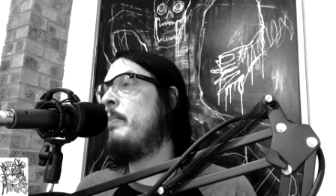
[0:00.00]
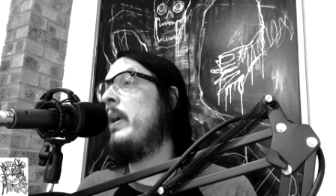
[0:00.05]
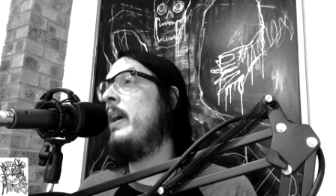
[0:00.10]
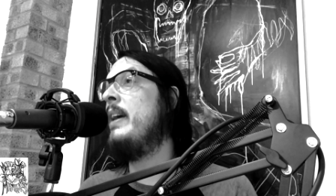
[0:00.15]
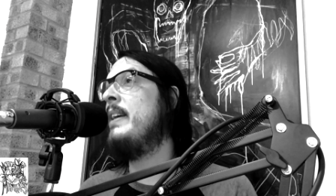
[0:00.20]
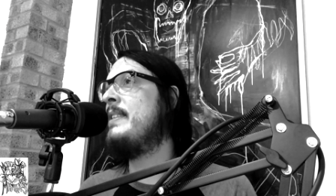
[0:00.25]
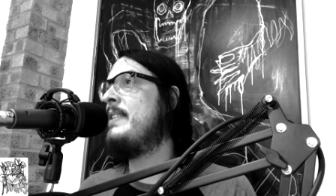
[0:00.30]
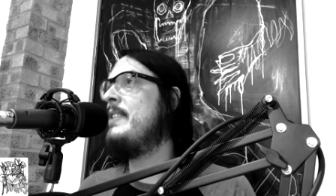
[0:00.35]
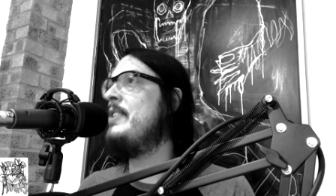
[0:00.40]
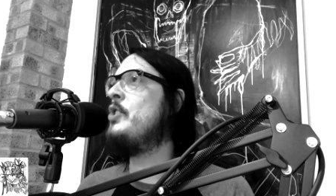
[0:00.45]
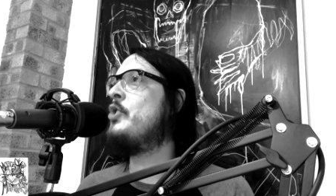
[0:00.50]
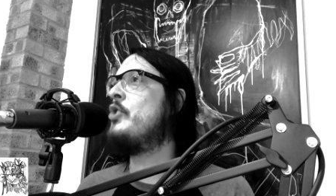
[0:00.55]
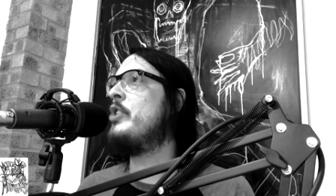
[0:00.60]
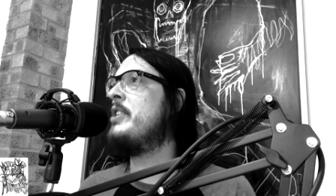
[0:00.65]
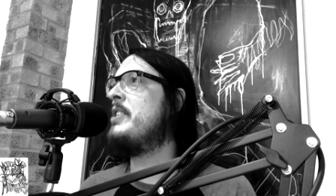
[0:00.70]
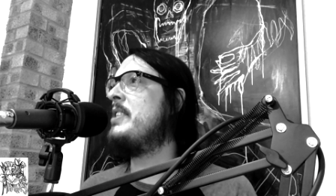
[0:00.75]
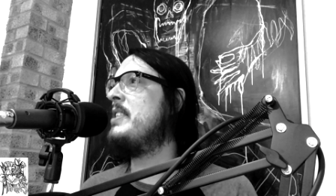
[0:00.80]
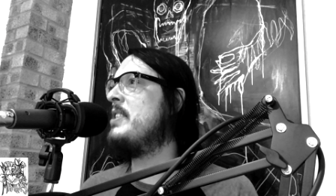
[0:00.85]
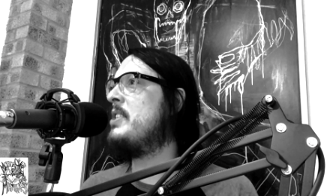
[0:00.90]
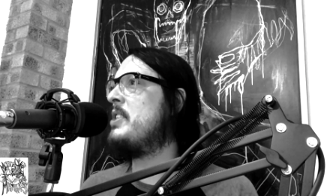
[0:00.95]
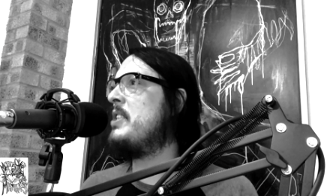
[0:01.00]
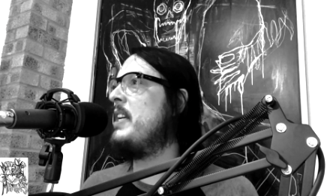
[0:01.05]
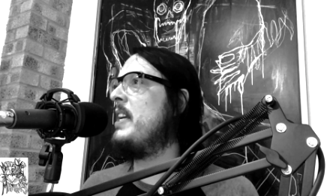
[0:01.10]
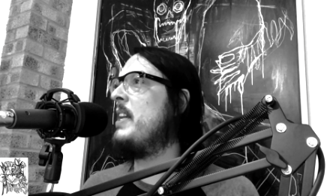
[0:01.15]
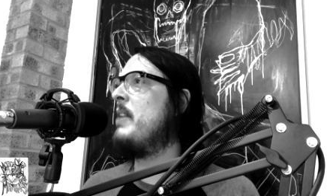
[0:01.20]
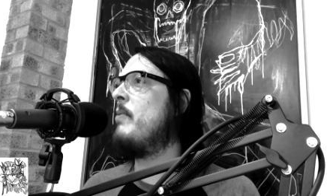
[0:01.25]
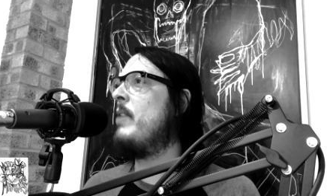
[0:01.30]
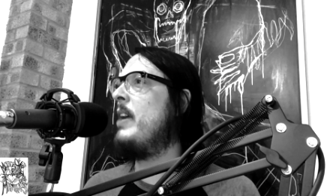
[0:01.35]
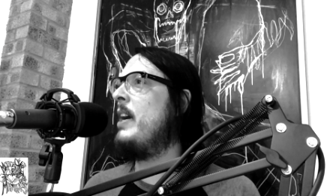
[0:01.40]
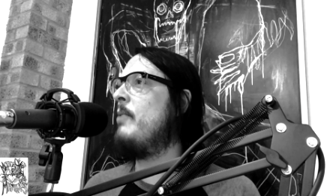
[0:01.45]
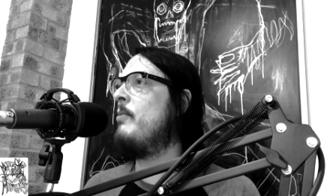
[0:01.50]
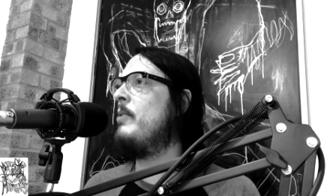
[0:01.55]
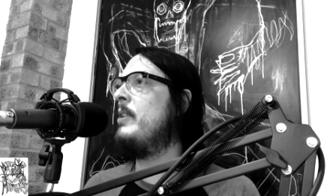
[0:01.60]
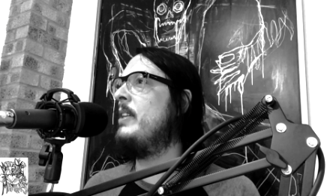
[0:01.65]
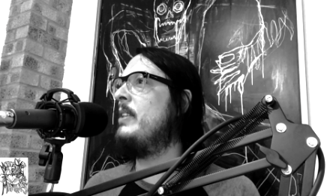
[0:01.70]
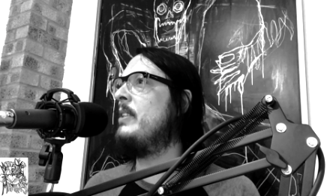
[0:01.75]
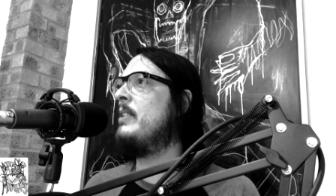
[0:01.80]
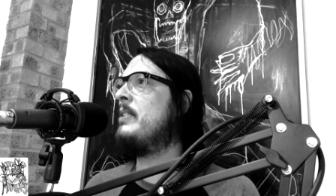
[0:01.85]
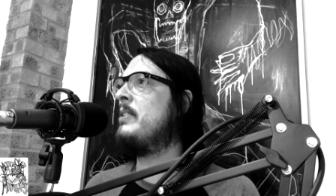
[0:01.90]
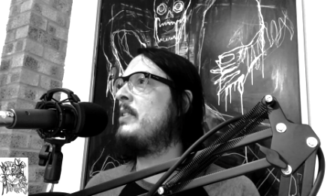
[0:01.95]
But it's interesting seeing the way it
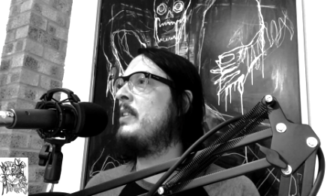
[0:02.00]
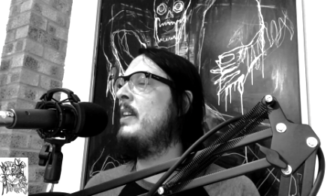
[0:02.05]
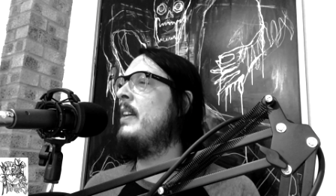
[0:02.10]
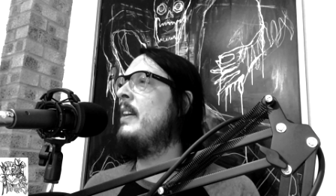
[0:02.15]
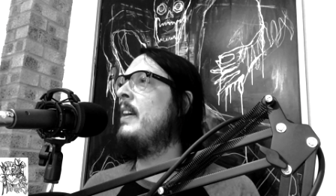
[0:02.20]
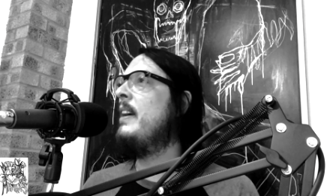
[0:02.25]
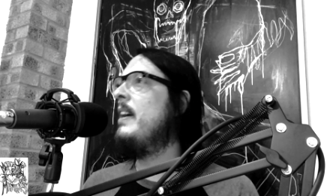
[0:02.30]
works.